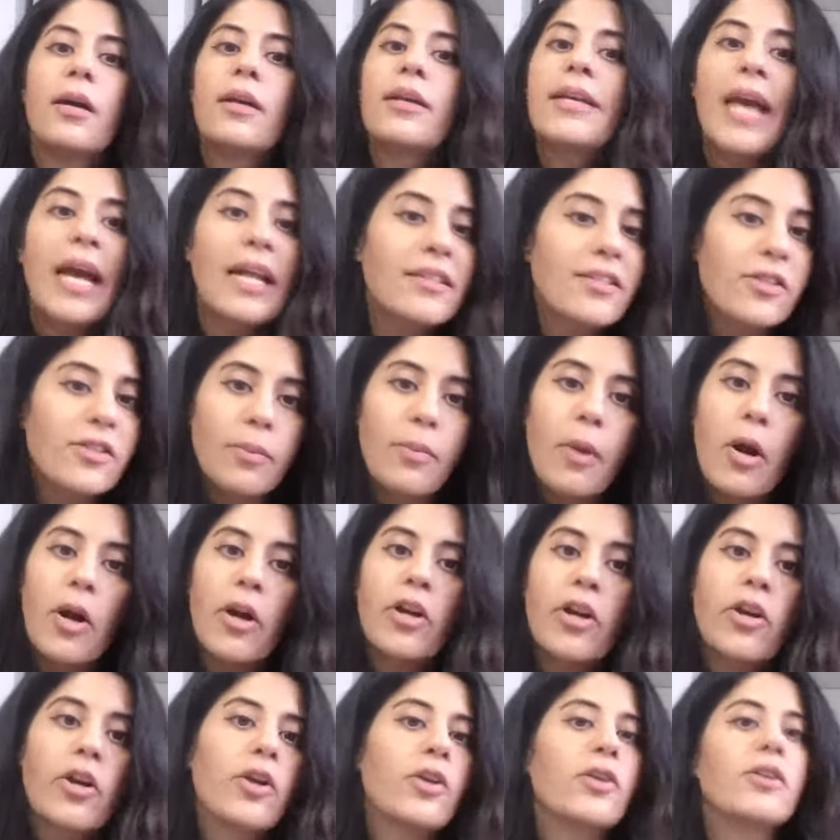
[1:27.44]
cancer
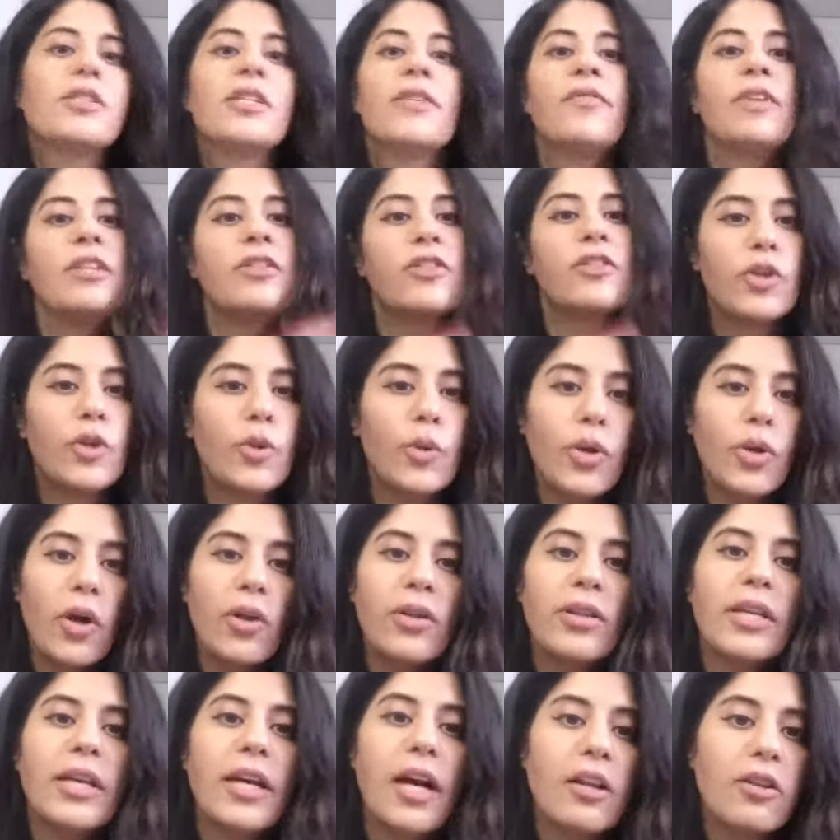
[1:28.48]
markers. If it's skewed
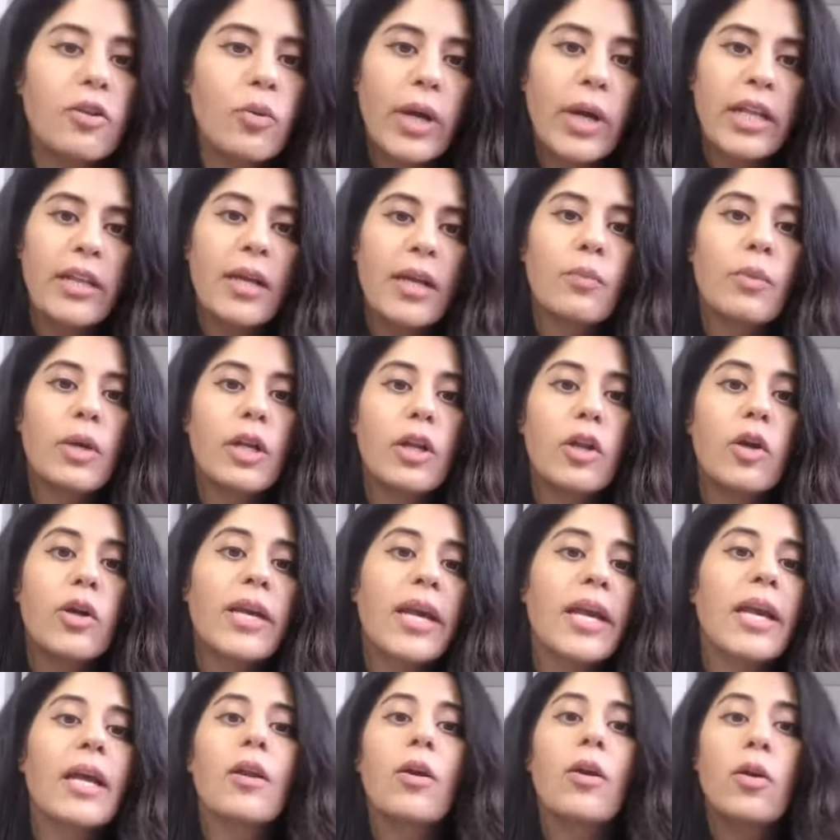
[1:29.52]
on the other way, then we're
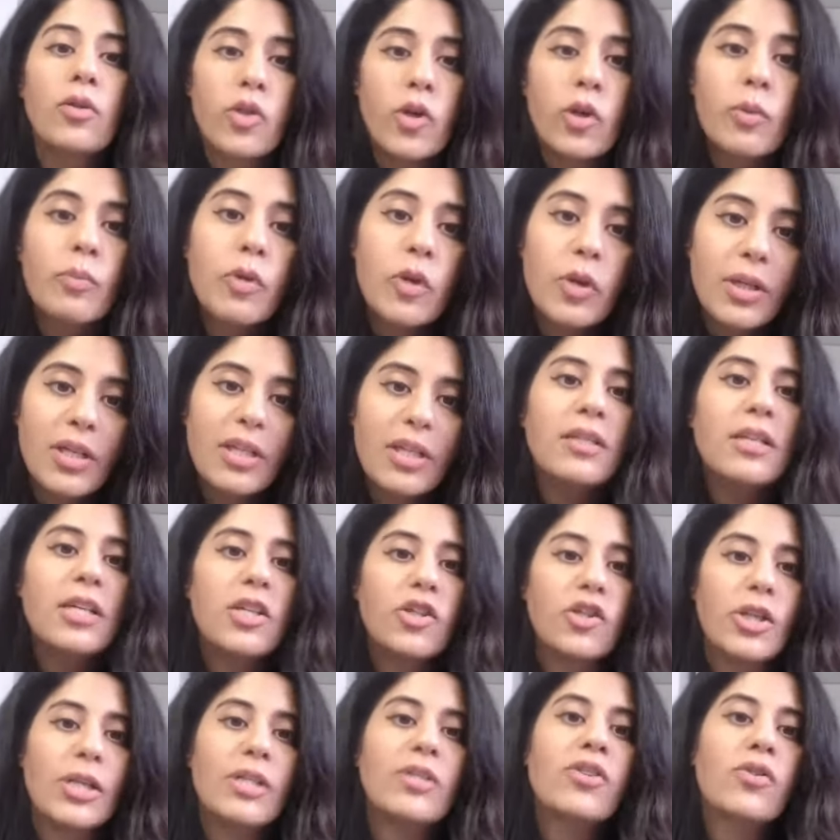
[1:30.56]
looking at autoimmune
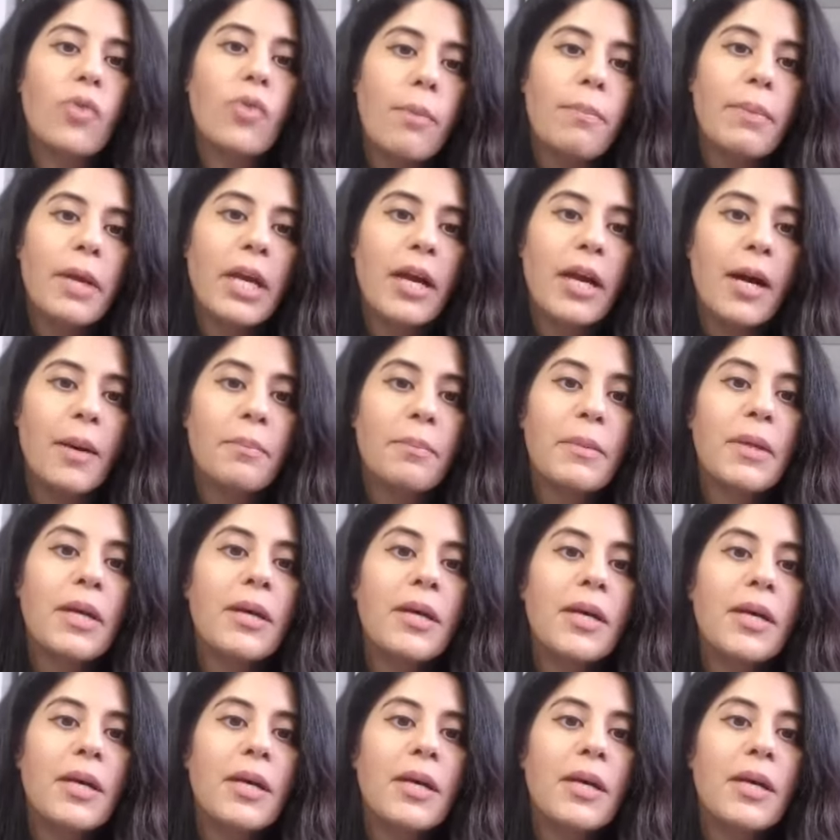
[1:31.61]
conditions cropping up.